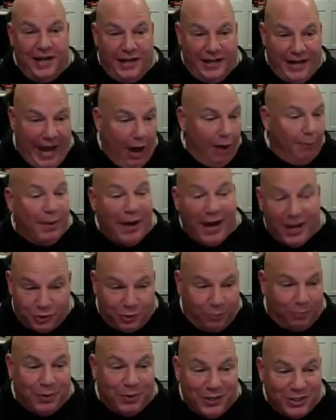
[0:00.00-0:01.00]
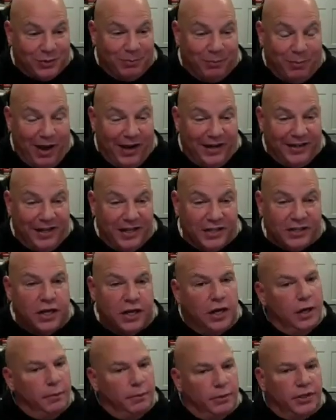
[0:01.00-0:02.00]
and how bad your peace of mind is.
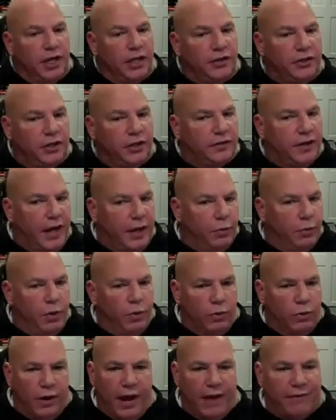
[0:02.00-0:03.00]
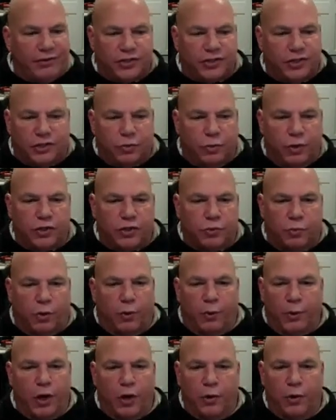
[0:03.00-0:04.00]
But at the end of the day, we won't have a situation
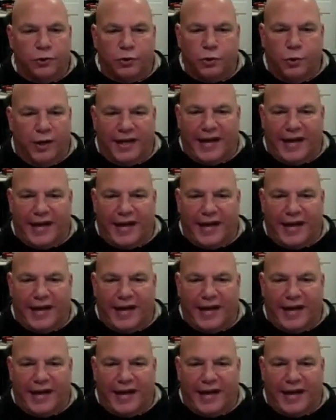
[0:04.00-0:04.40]
where we go into a